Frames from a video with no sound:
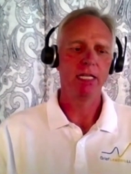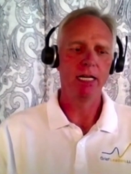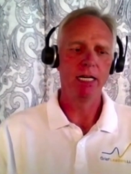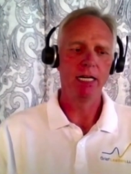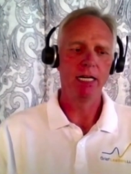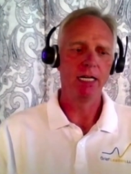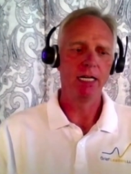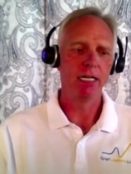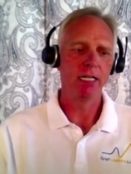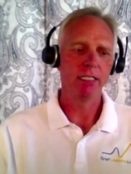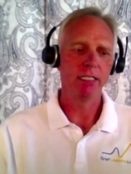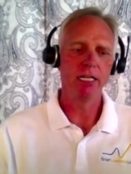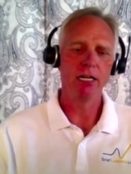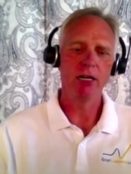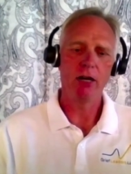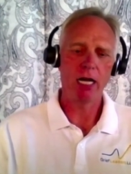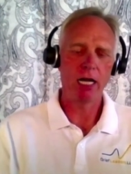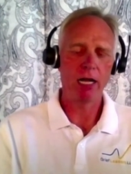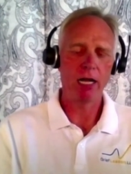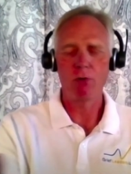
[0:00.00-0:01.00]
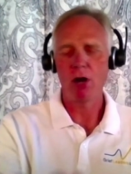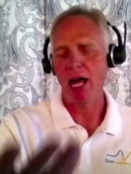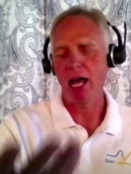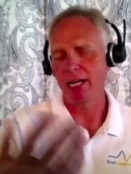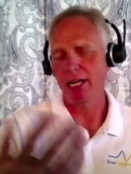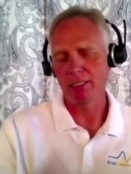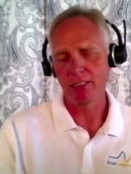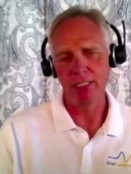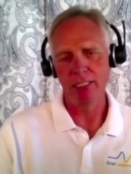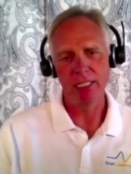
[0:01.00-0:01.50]
uh, you know,
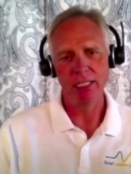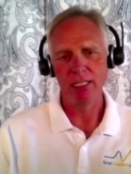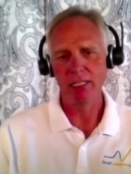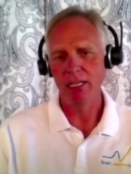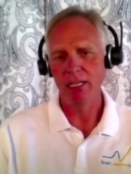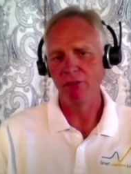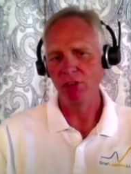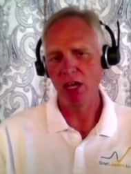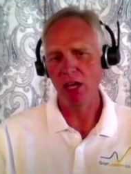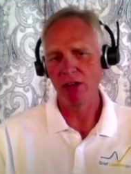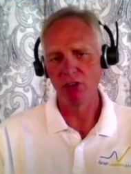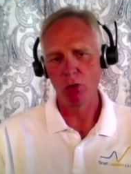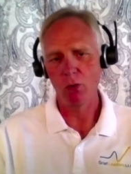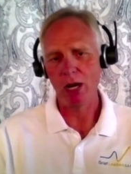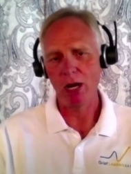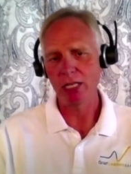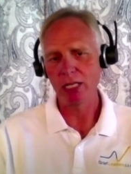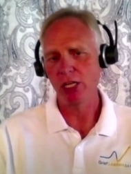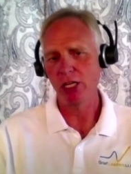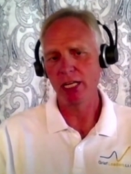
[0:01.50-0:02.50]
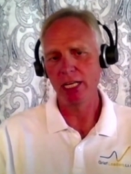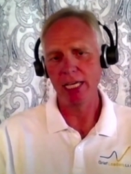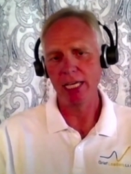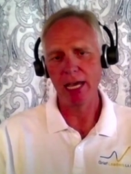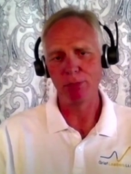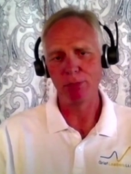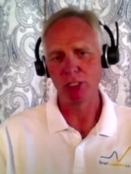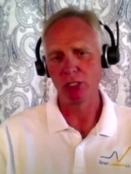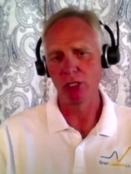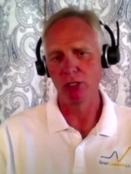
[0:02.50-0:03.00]
ironically, if you ever watch any
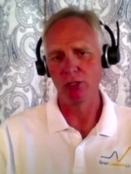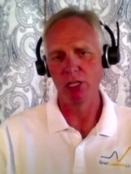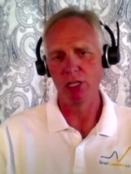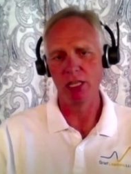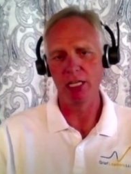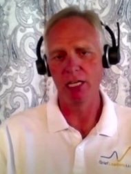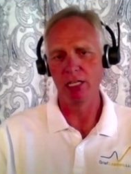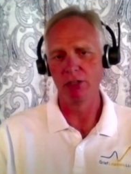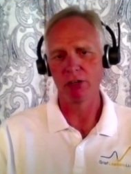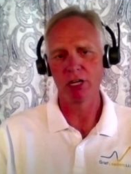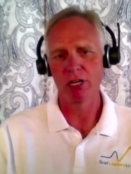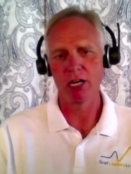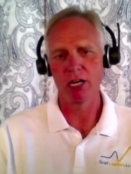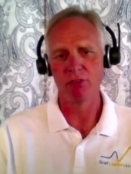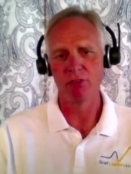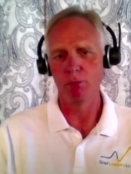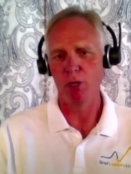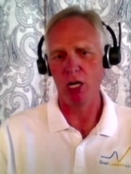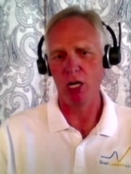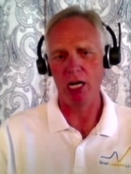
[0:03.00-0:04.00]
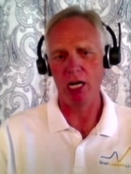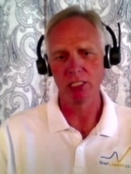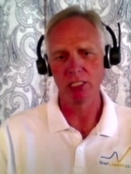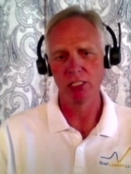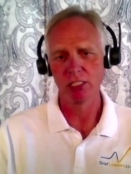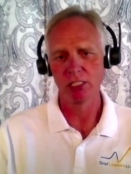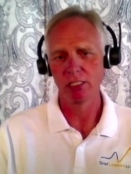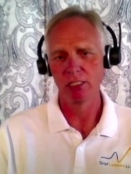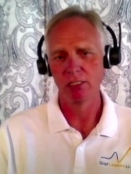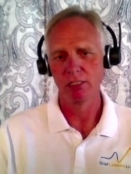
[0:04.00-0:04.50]
episode of The Undercover
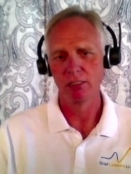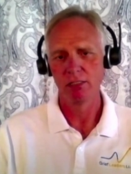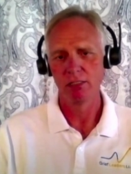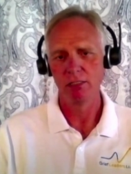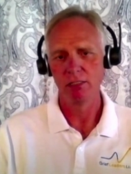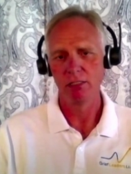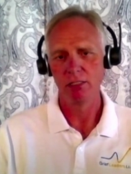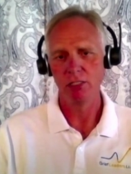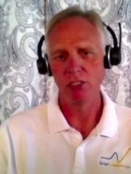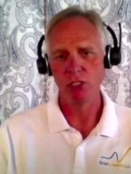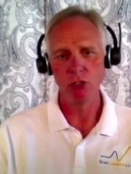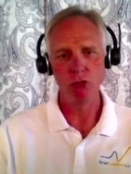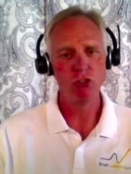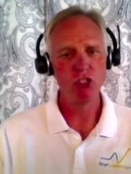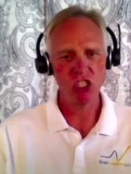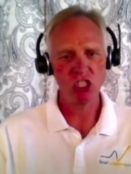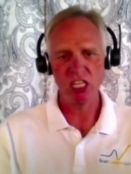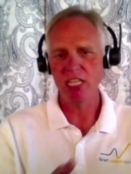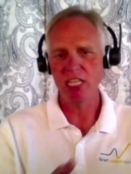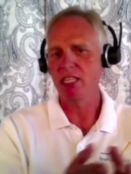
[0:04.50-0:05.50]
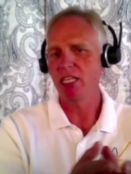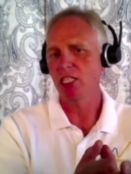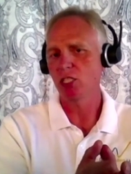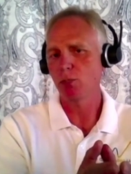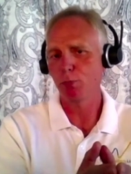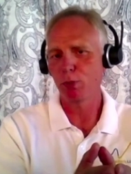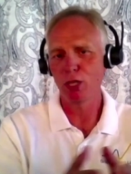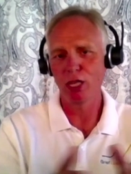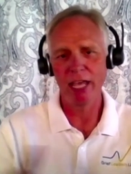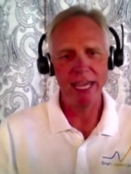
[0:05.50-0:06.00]
Boss, you see
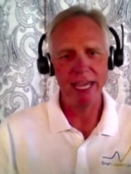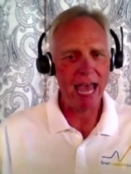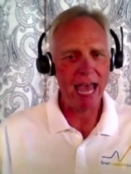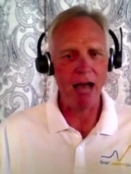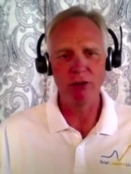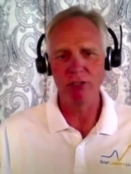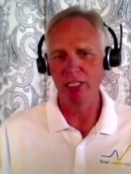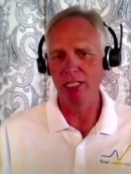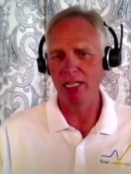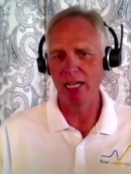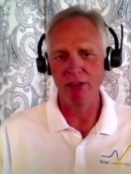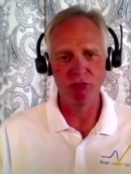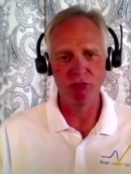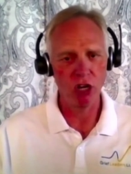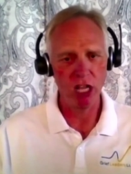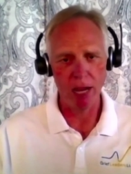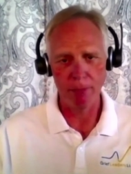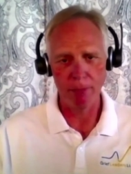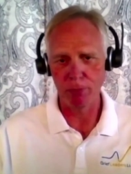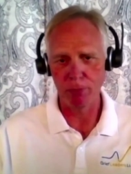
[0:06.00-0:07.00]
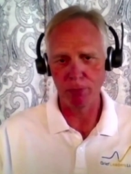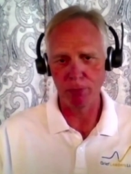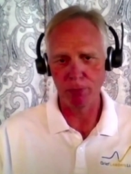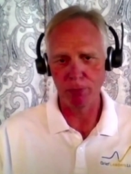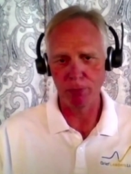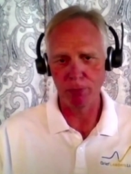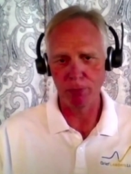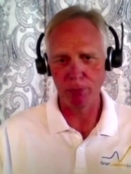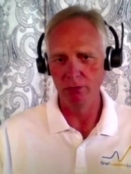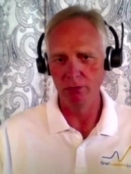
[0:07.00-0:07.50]
this play out in every
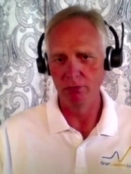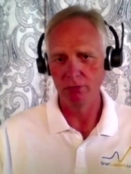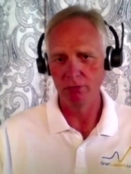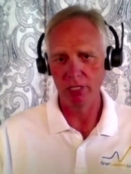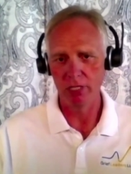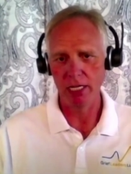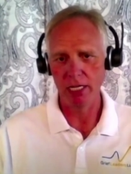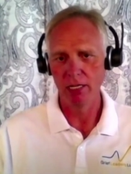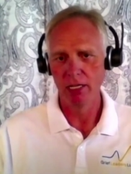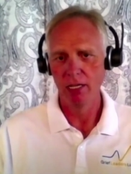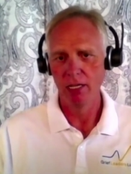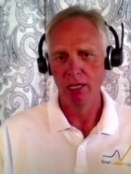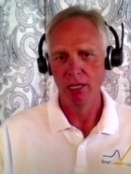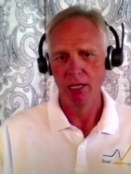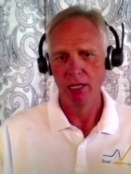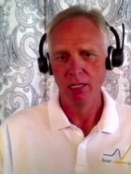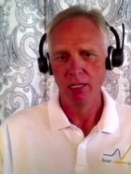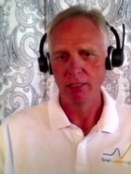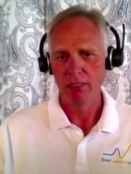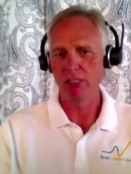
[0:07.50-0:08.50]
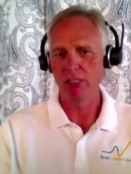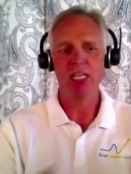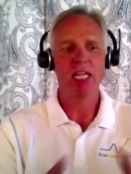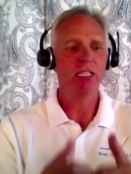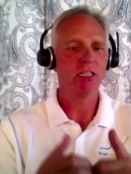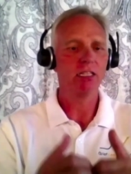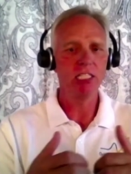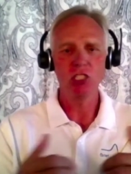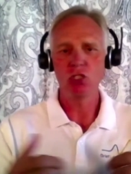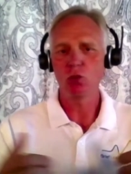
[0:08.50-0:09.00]
episode, right? There's
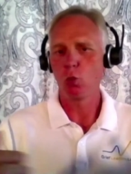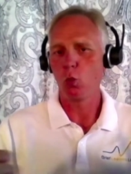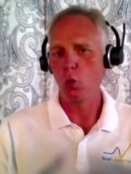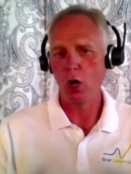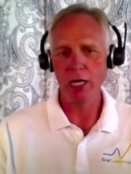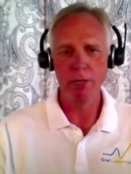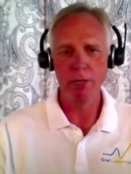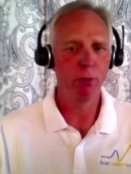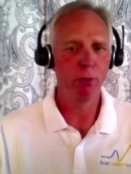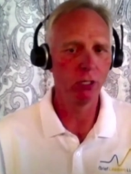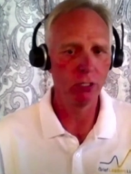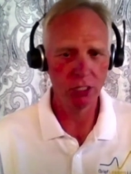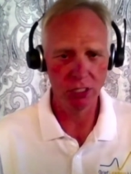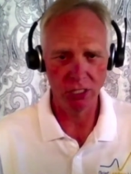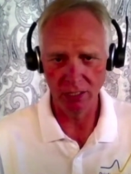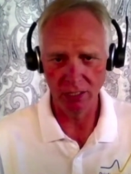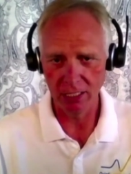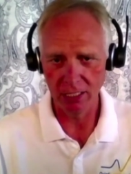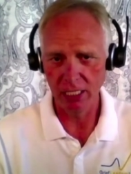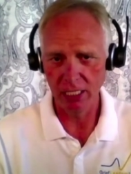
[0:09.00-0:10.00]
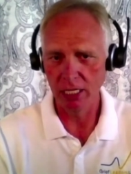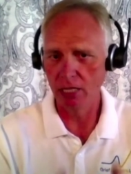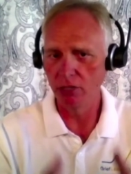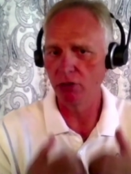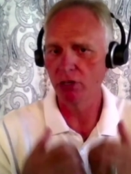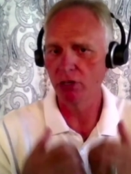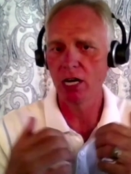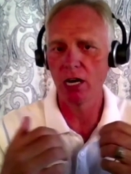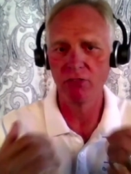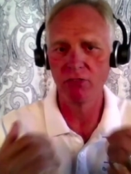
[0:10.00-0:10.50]
at least one person that the
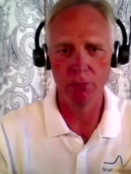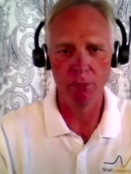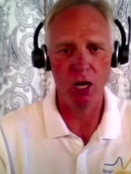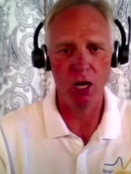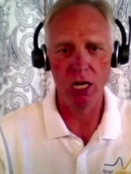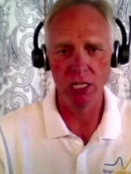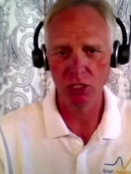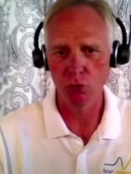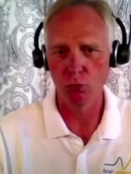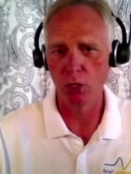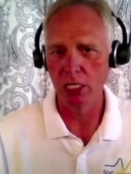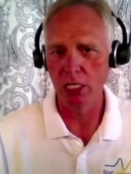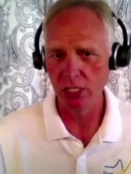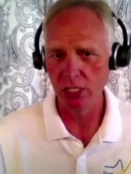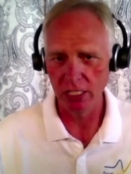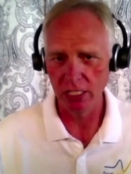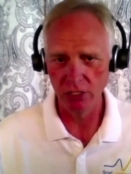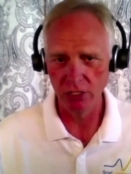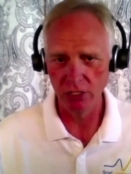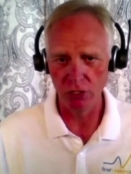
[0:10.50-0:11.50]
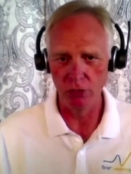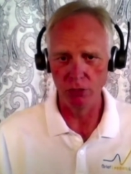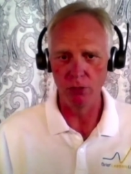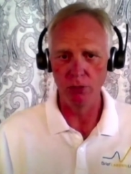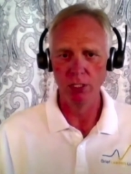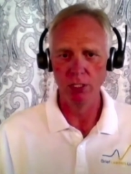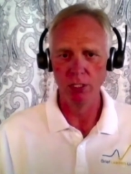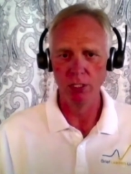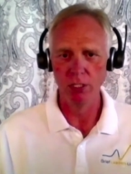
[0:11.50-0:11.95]
undercover boss runs into